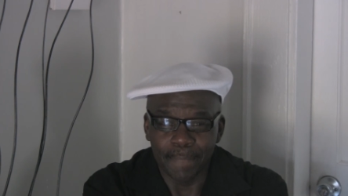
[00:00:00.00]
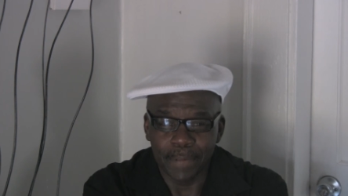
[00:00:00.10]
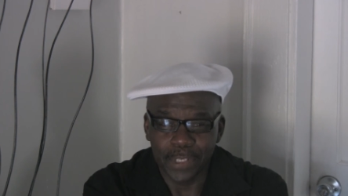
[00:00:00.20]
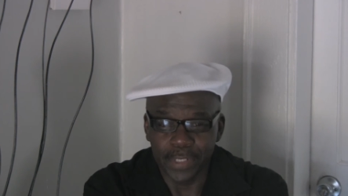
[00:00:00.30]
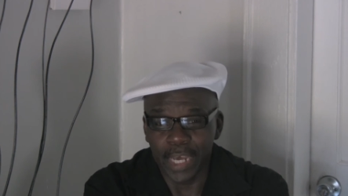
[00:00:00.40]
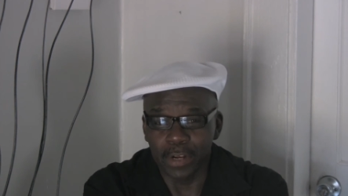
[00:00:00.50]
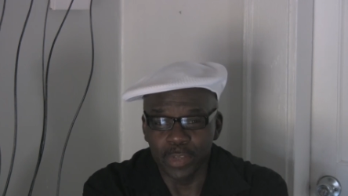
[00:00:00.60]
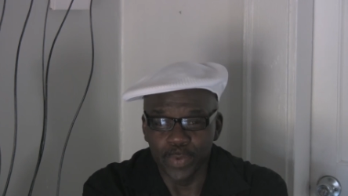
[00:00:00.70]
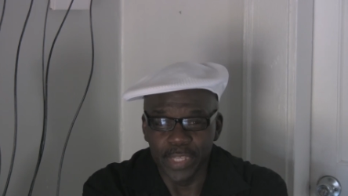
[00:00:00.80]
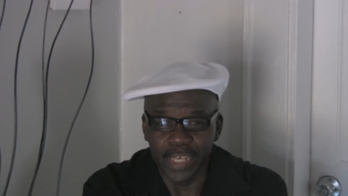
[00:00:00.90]
So not
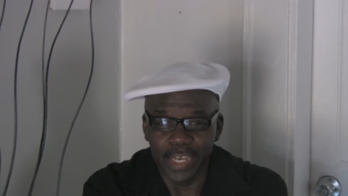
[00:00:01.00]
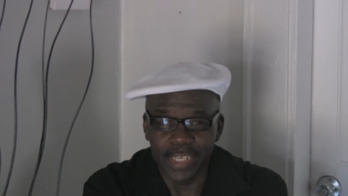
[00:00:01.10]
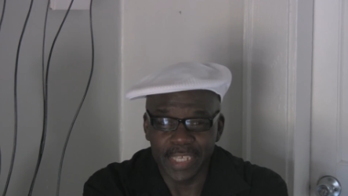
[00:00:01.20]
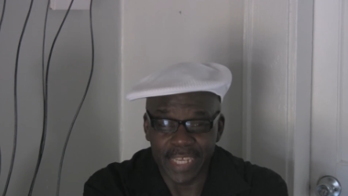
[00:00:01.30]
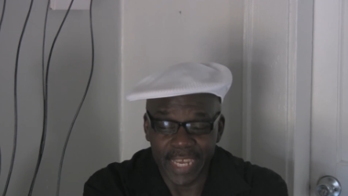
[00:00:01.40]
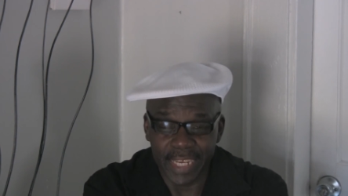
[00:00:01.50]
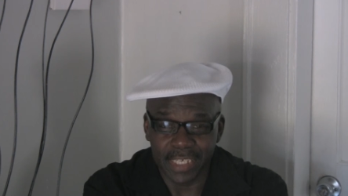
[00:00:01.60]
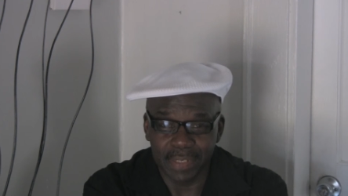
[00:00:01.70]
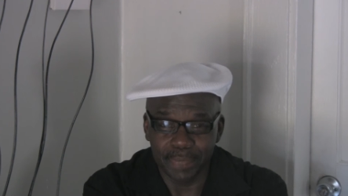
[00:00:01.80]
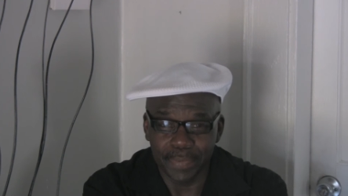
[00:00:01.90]
only will the
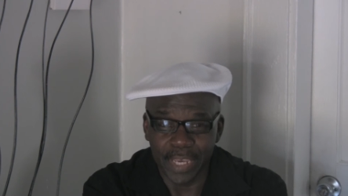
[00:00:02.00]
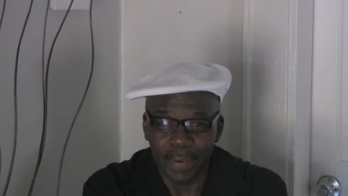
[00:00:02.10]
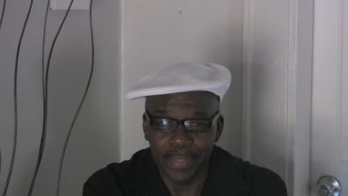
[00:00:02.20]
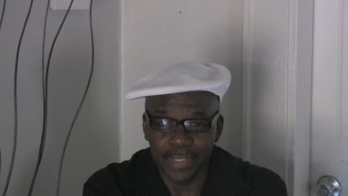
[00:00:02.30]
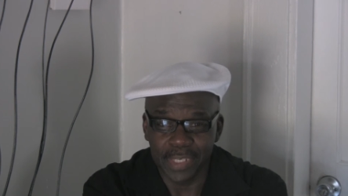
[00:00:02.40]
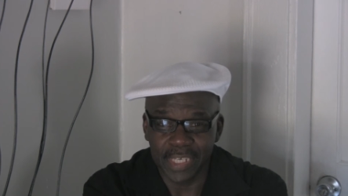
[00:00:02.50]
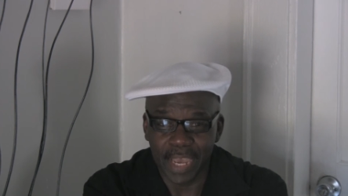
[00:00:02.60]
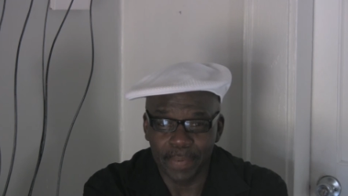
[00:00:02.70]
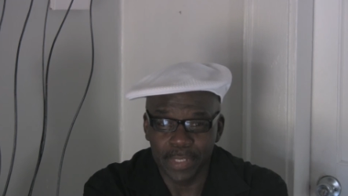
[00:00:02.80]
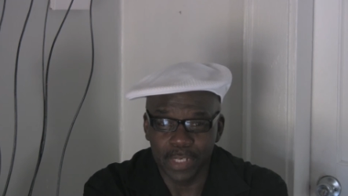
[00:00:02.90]
guests be able to
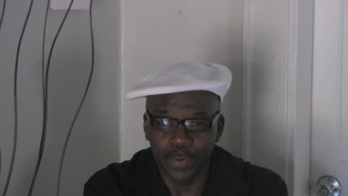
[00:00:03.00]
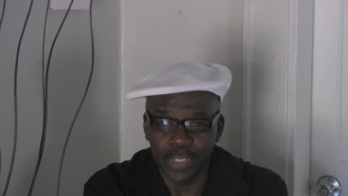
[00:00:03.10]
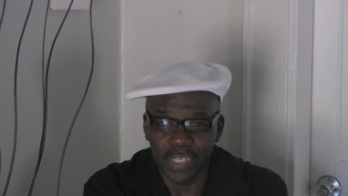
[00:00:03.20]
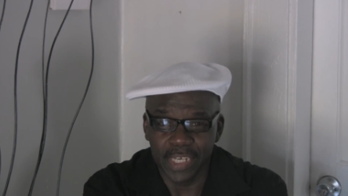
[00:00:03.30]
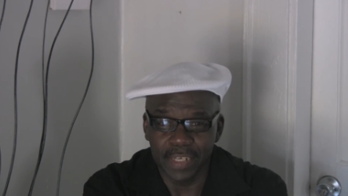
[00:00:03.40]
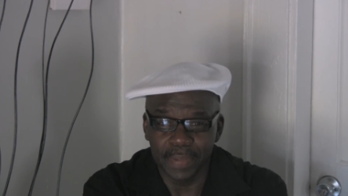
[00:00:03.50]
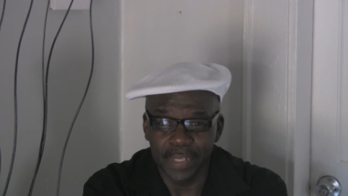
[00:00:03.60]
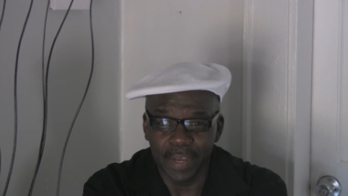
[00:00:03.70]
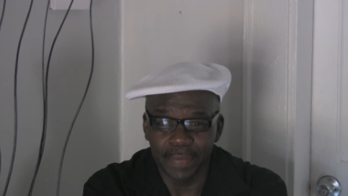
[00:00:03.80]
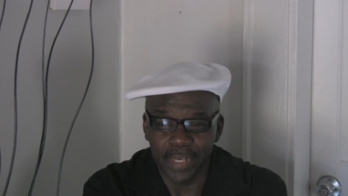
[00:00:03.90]
sample the cuisine of
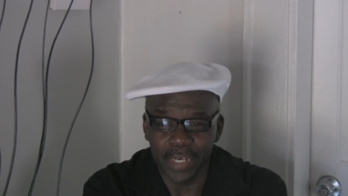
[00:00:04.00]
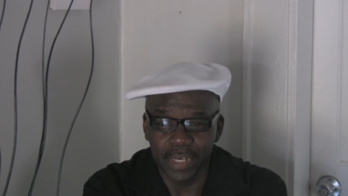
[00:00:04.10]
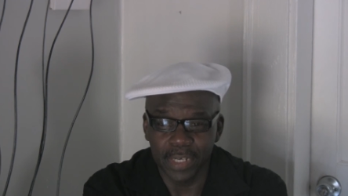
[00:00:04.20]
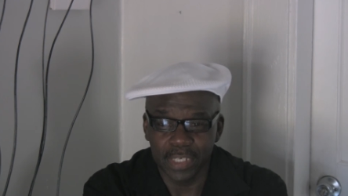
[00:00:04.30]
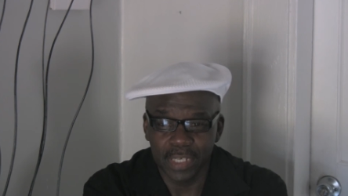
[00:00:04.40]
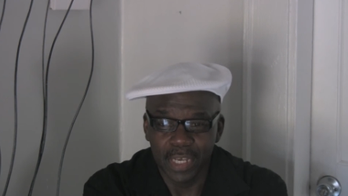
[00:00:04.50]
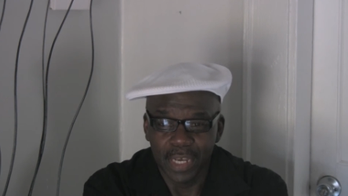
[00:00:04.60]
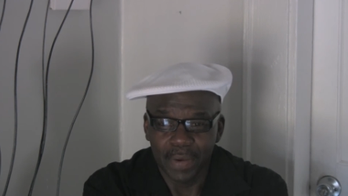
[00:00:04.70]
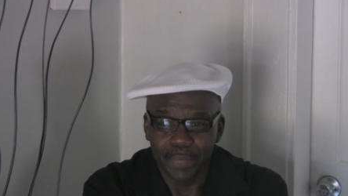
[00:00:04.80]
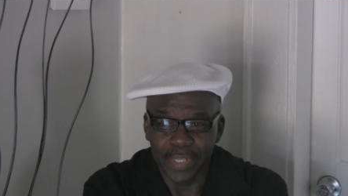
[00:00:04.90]
the cooks,
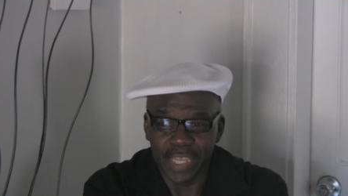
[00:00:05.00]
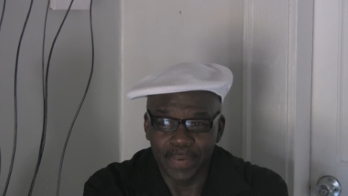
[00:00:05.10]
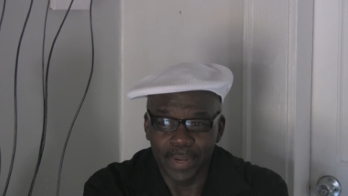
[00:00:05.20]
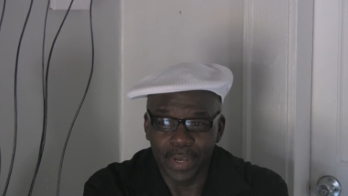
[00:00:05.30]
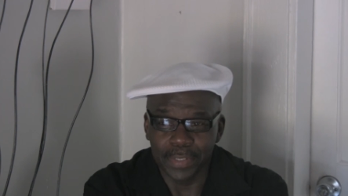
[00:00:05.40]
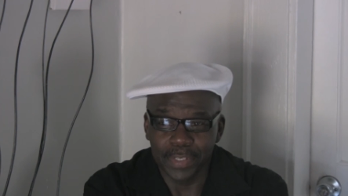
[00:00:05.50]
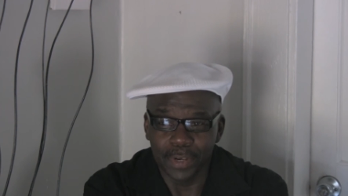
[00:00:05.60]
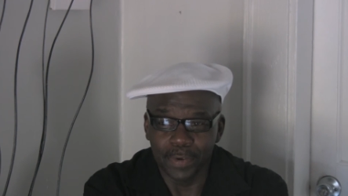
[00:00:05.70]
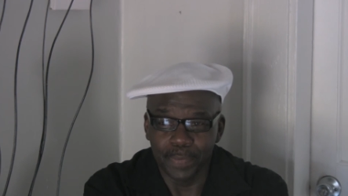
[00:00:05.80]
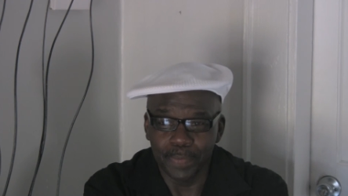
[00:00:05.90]
but they will
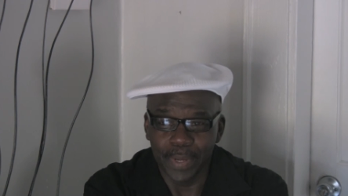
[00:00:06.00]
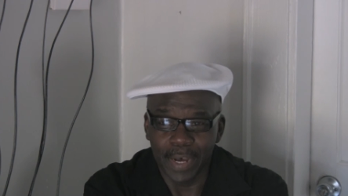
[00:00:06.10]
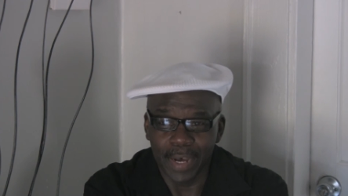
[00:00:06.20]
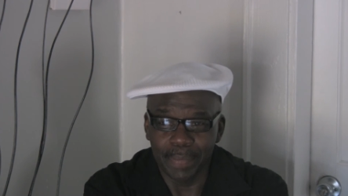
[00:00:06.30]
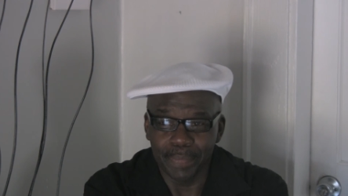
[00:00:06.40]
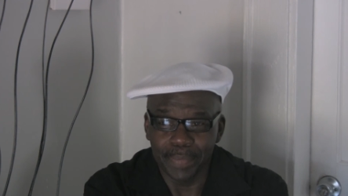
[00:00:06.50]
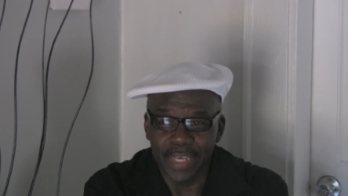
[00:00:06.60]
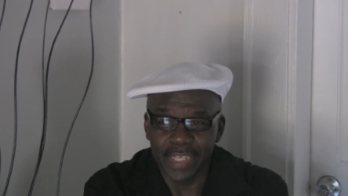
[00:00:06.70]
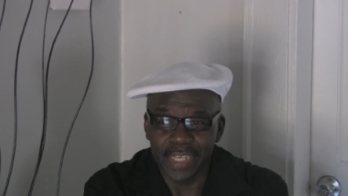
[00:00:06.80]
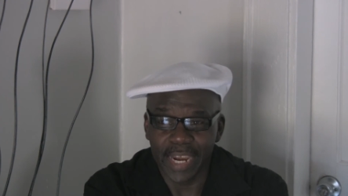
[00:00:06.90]
also
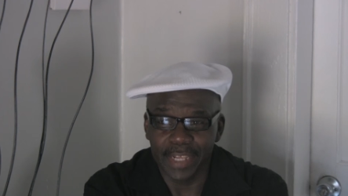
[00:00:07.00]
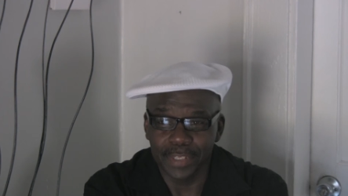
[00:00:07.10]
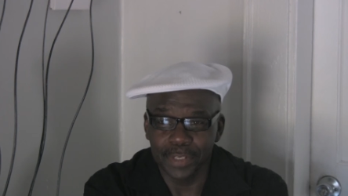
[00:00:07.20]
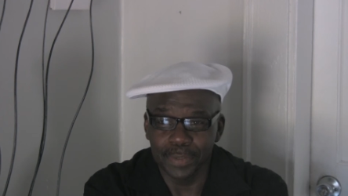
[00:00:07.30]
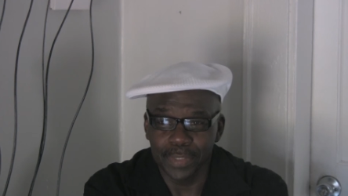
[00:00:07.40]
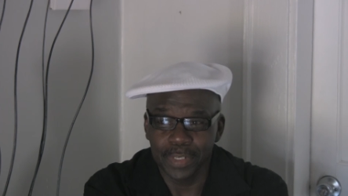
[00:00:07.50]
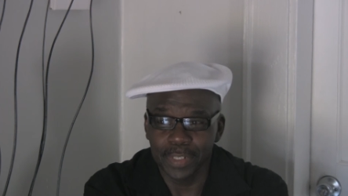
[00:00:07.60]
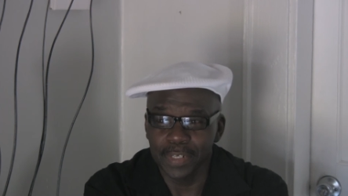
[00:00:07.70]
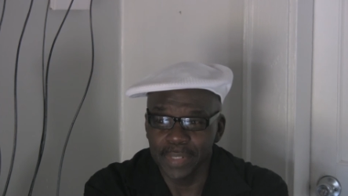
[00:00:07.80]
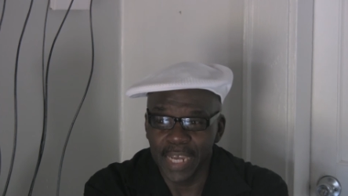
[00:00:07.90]
be entitled
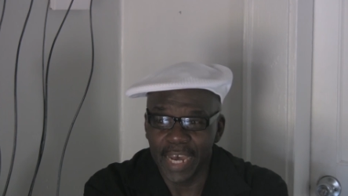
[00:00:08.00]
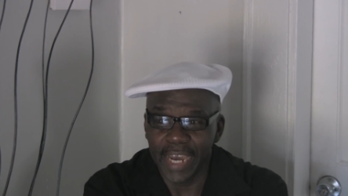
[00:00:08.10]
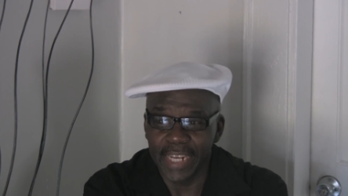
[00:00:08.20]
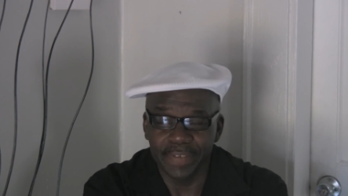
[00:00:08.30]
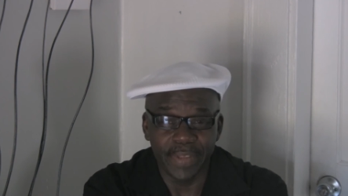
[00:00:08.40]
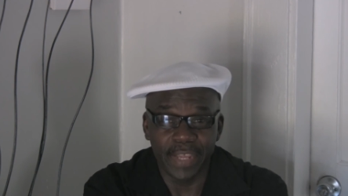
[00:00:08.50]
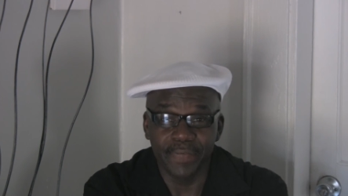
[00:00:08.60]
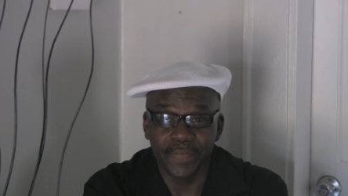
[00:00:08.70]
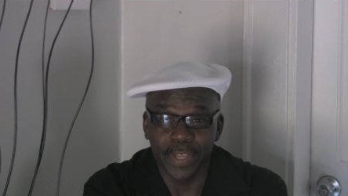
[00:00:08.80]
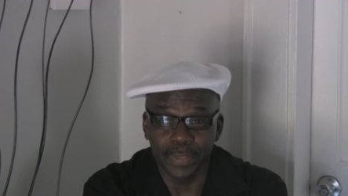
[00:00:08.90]
to dine and
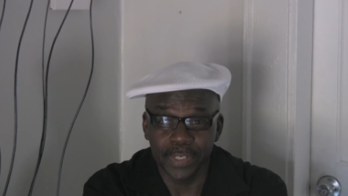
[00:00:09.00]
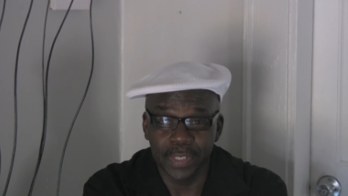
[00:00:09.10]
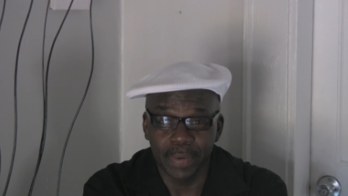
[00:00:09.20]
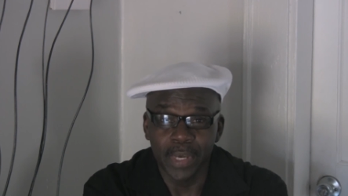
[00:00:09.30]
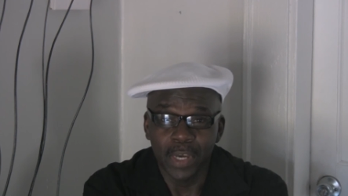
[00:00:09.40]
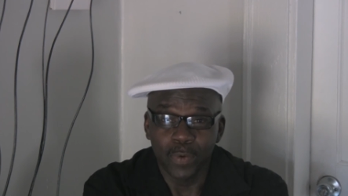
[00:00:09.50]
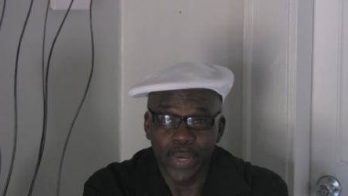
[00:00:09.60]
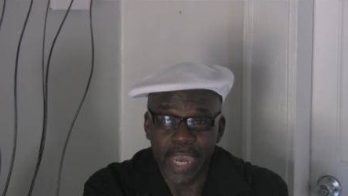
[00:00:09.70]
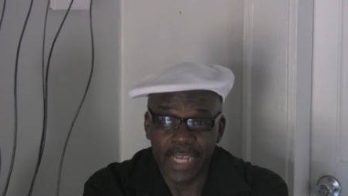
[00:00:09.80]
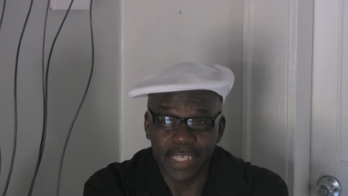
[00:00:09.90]
fellowship.
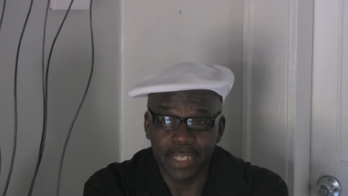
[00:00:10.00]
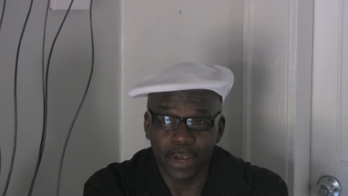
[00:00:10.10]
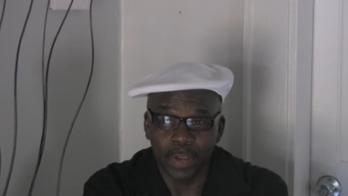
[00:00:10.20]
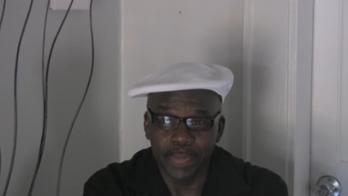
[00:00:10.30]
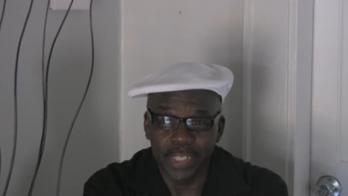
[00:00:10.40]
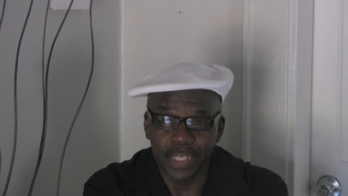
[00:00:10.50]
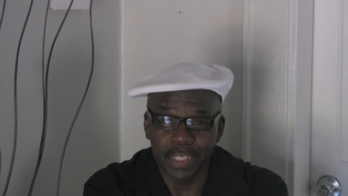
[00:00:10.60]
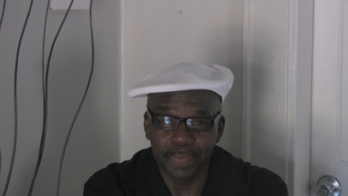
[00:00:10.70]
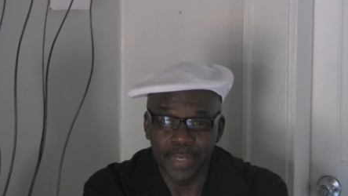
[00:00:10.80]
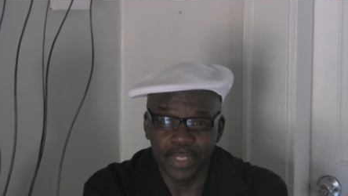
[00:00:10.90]
We're asking all the
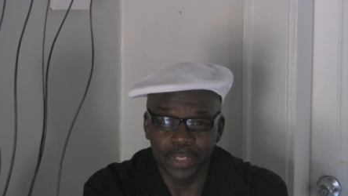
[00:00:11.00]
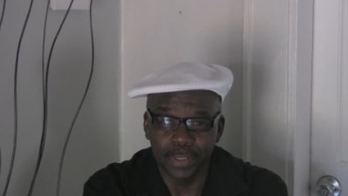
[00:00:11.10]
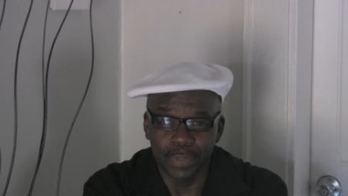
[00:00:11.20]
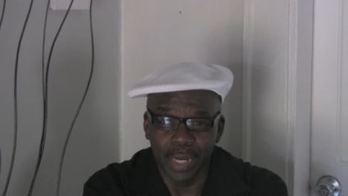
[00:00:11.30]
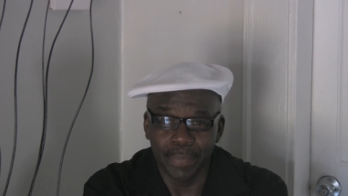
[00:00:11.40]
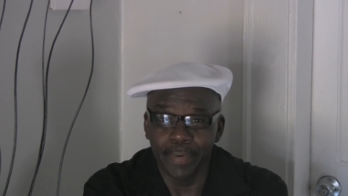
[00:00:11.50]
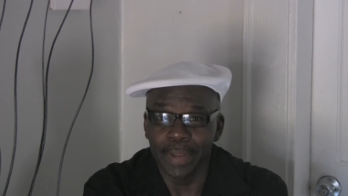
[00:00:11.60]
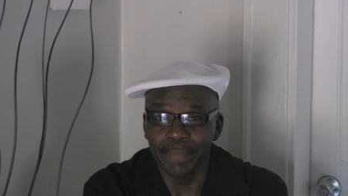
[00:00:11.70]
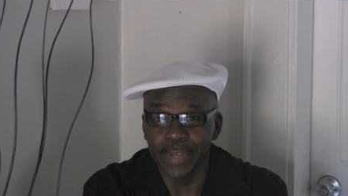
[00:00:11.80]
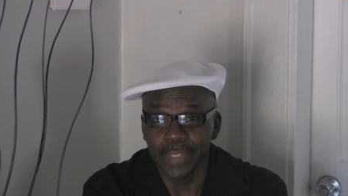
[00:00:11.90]
participants to
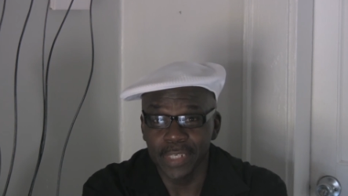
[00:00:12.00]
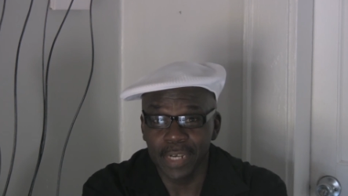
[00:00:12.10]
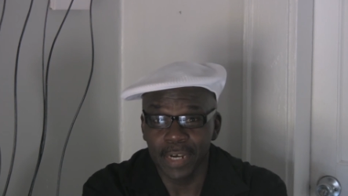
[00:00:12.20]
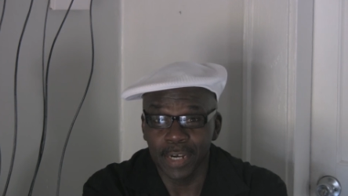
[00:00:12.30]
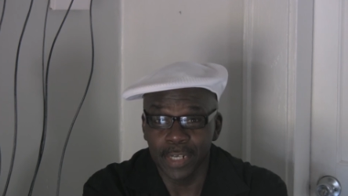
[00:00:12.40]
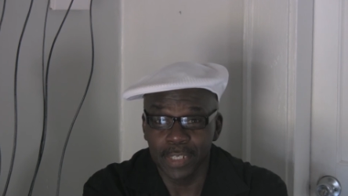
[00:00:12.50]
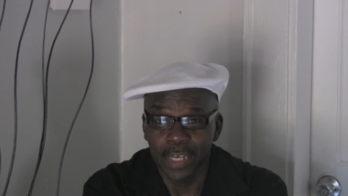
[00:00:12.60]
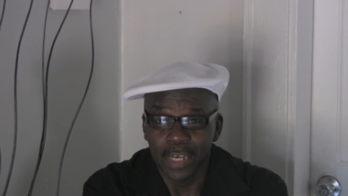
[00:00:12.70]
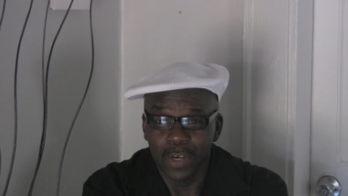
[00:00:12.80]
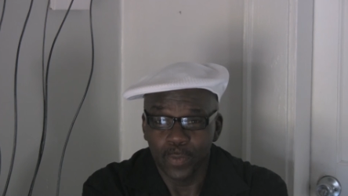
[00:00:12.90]
bring business cards.